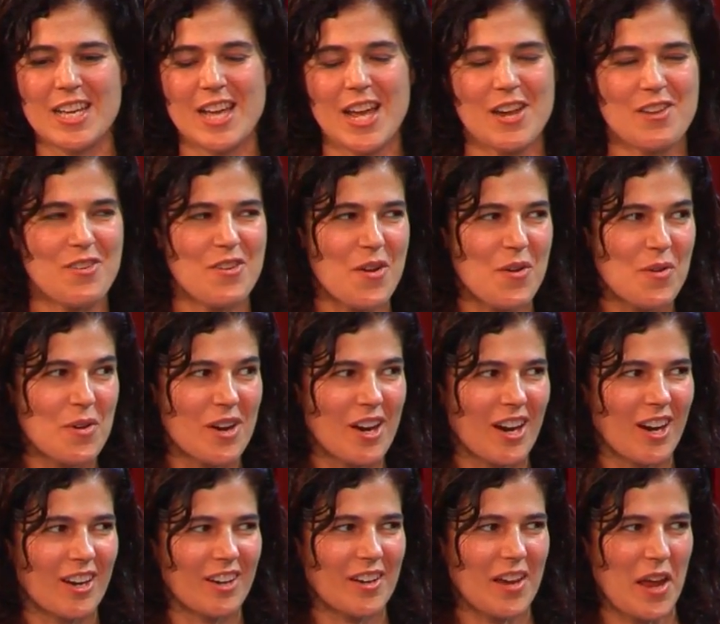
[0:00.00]
and
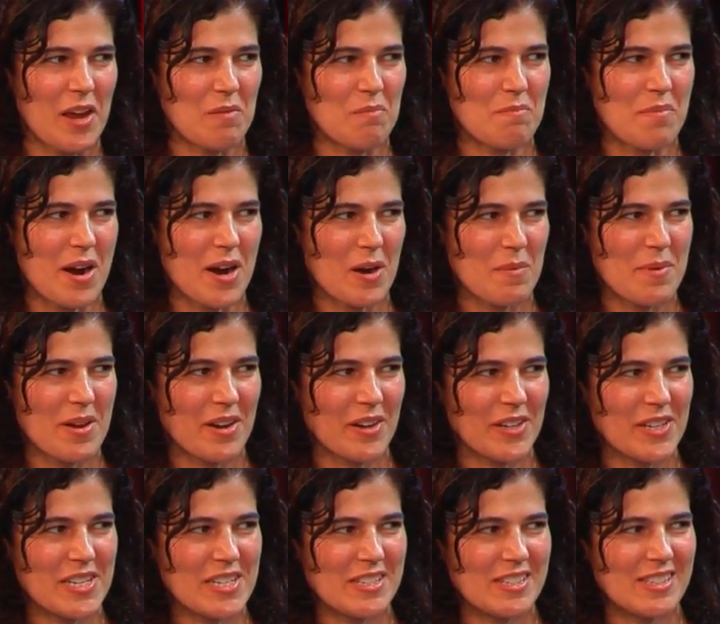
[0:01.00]
yogurt and
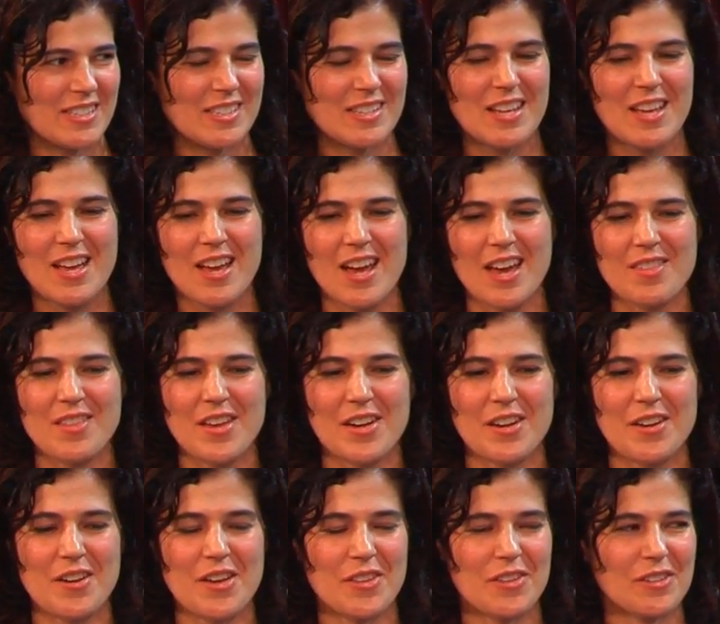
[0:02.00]
barberries, and then
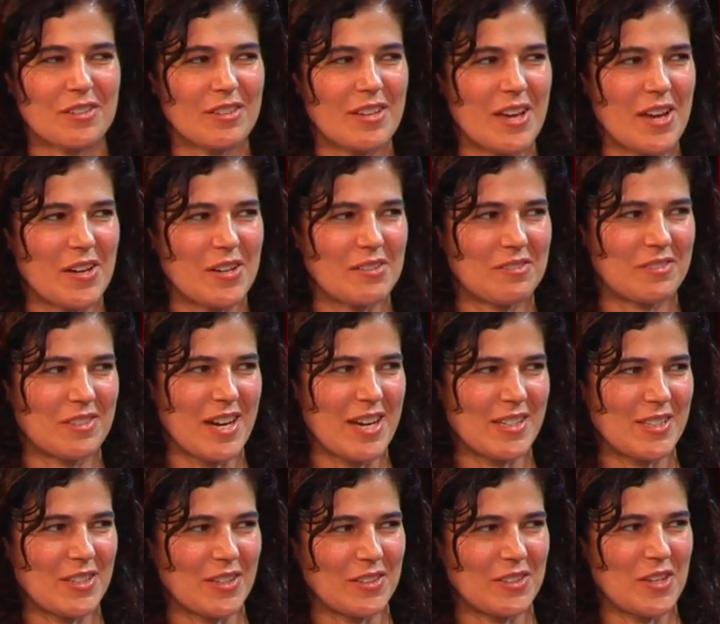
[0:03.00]
another layer of
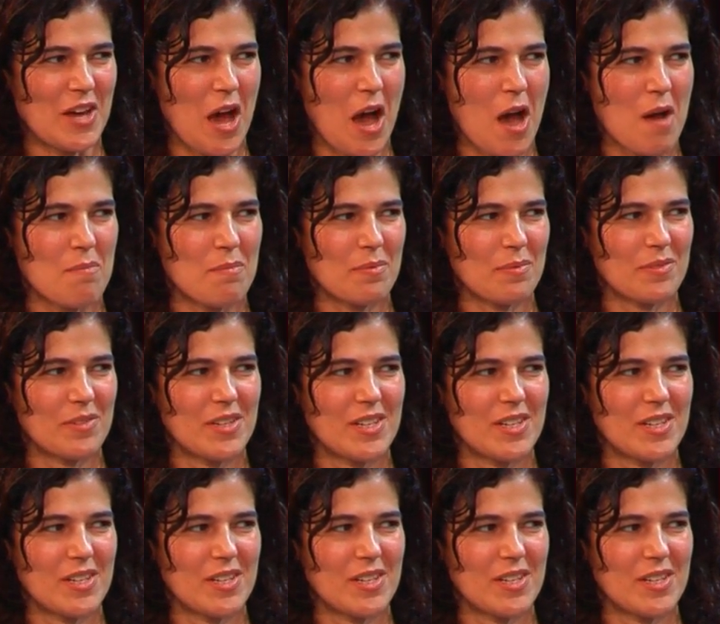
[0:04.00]
rice on top.